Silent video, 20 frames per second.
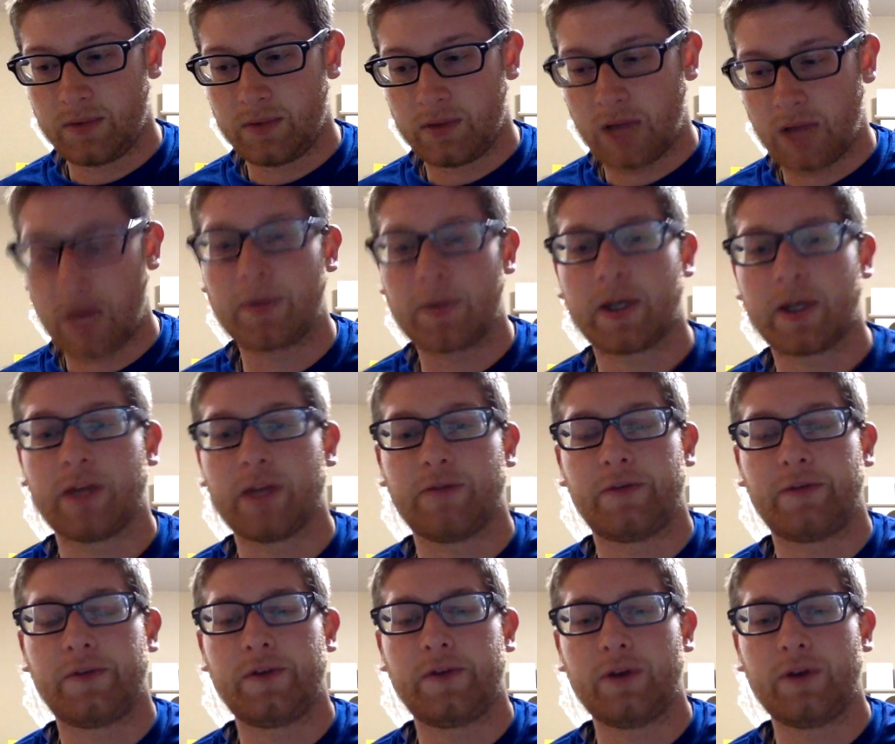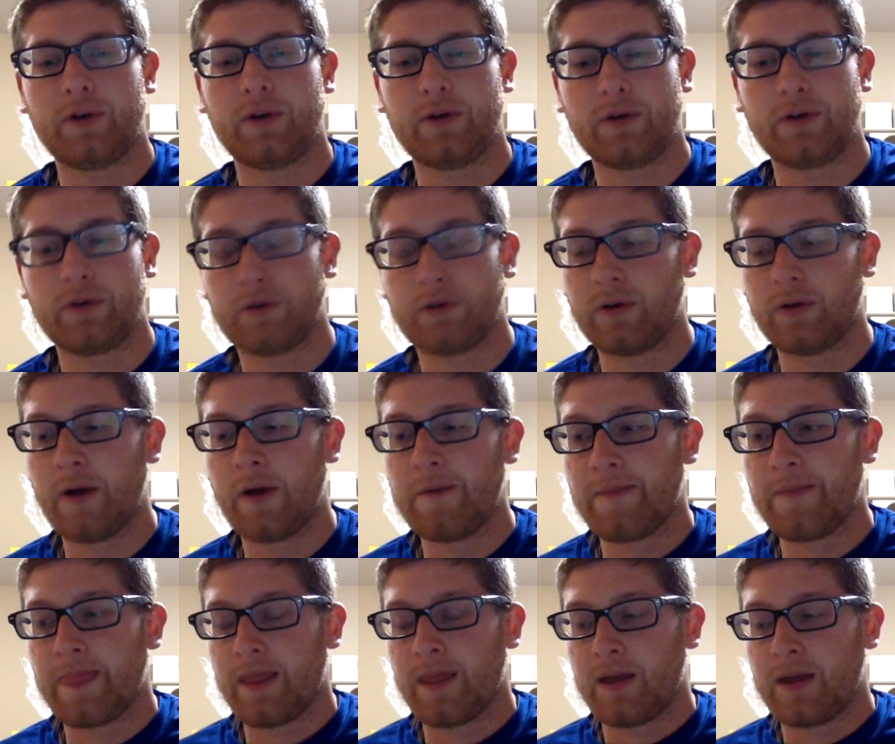Dominican Sue.
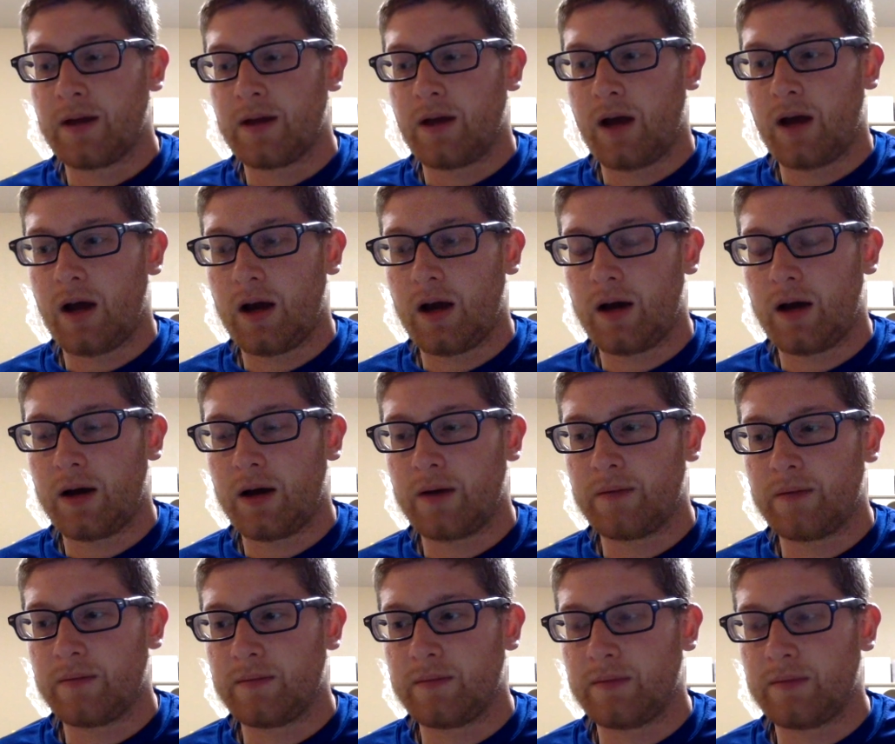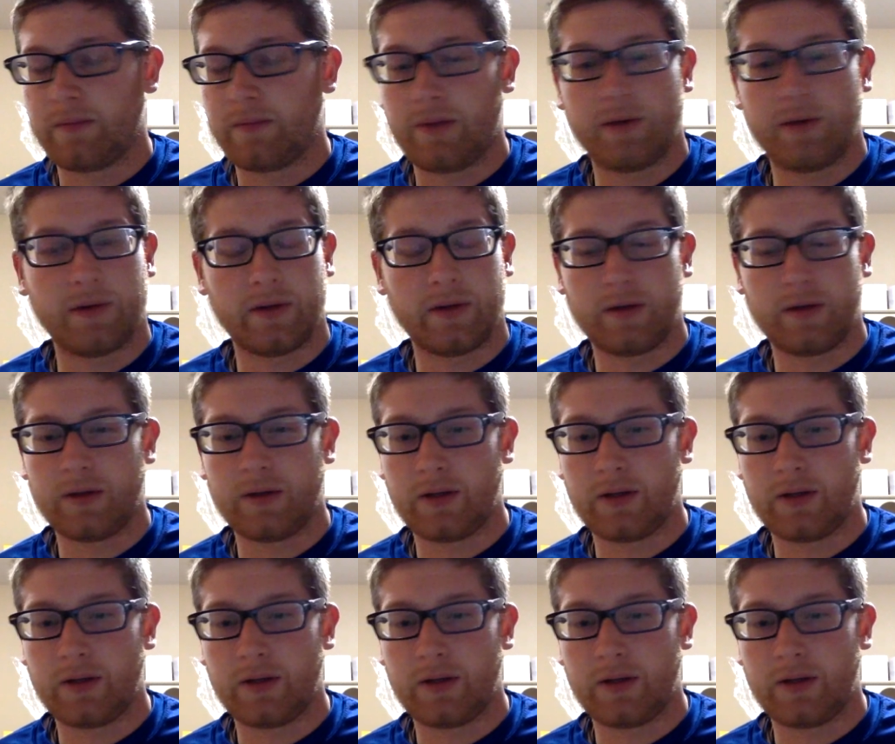I mean,